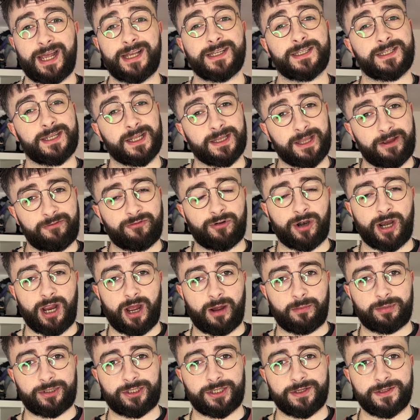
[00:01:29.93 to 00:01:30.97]
as delivery
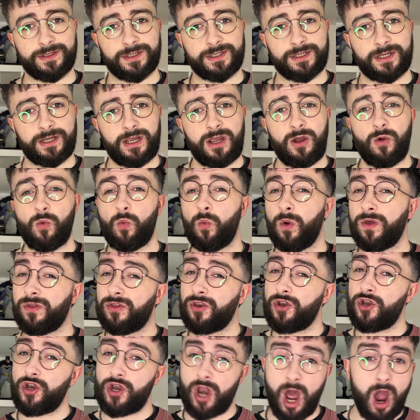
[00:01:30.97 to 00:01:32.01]
options, with
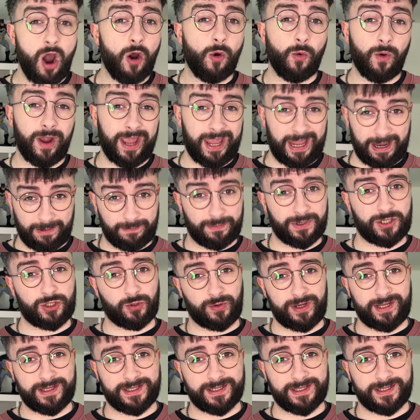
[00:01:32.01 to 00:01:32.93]
no in-between